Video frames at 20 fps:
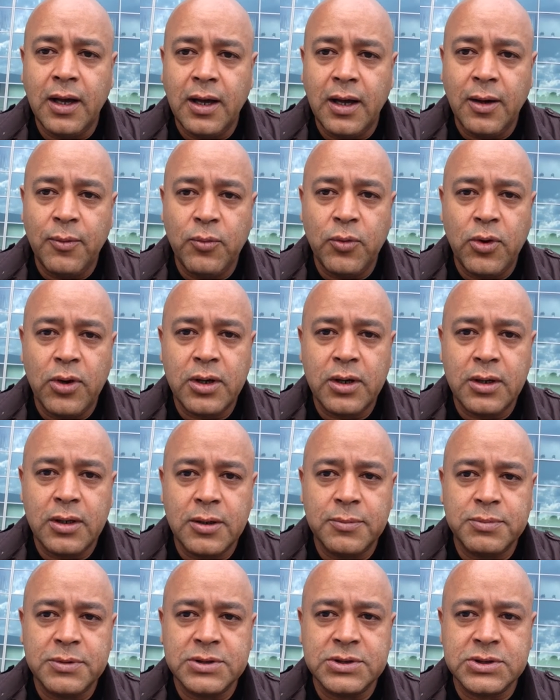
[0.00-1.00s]
I'm walking
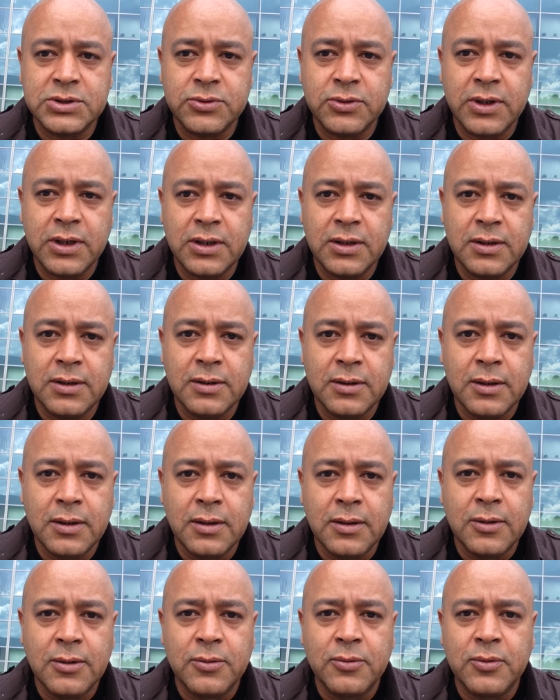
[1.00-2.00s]
up the street
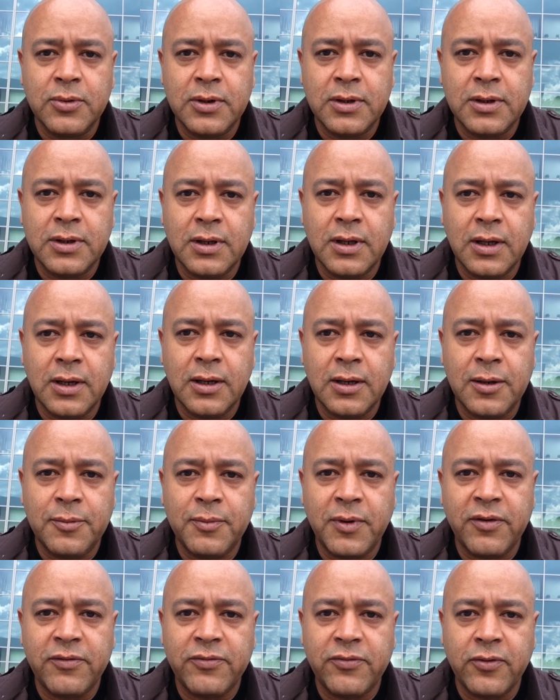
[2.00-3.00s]
with
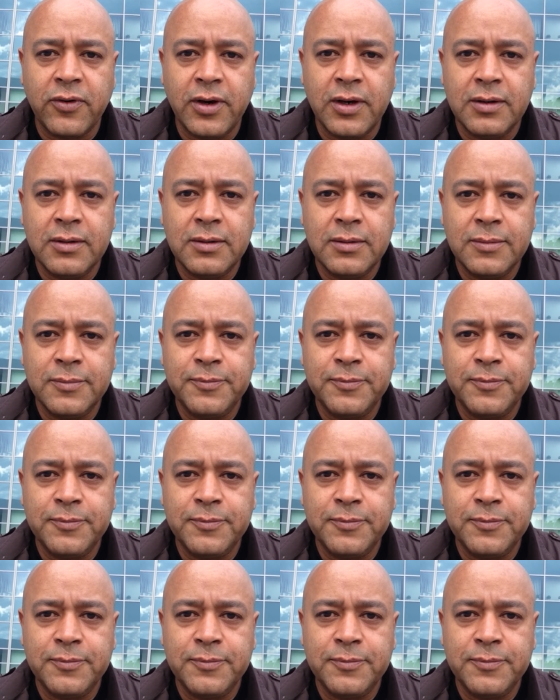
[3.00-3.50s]
my friend.